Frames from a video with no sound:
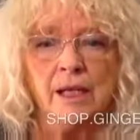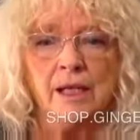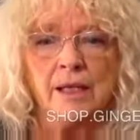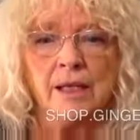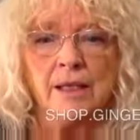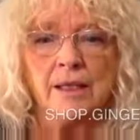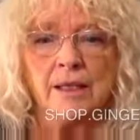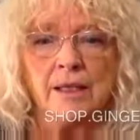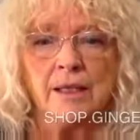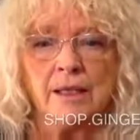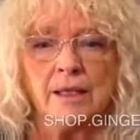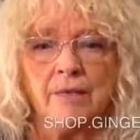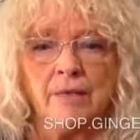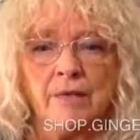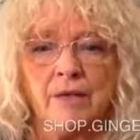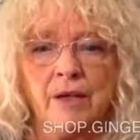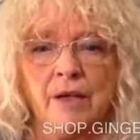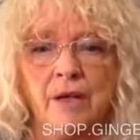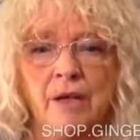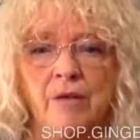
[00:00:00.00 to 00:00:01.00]
this
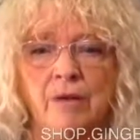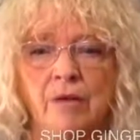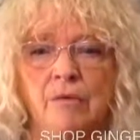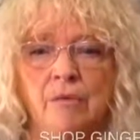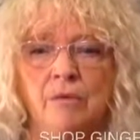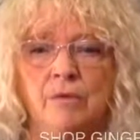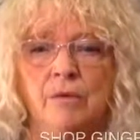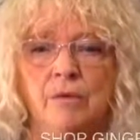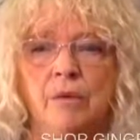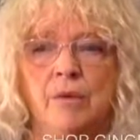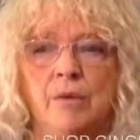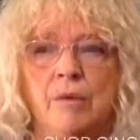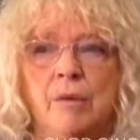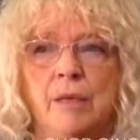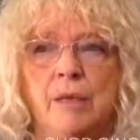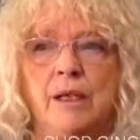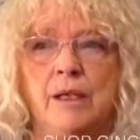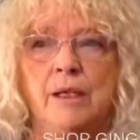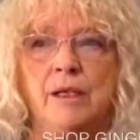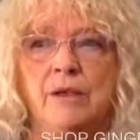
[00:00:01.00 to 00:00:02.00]
evening will be
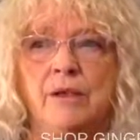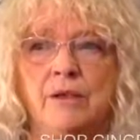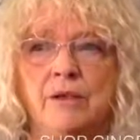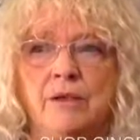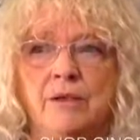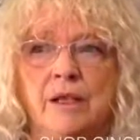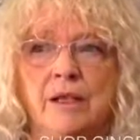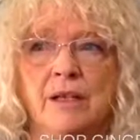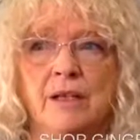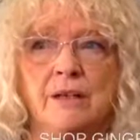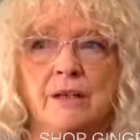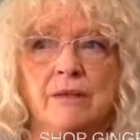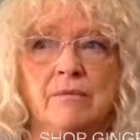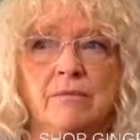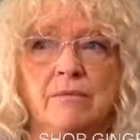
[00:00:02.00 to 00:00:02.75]
in a newsletter.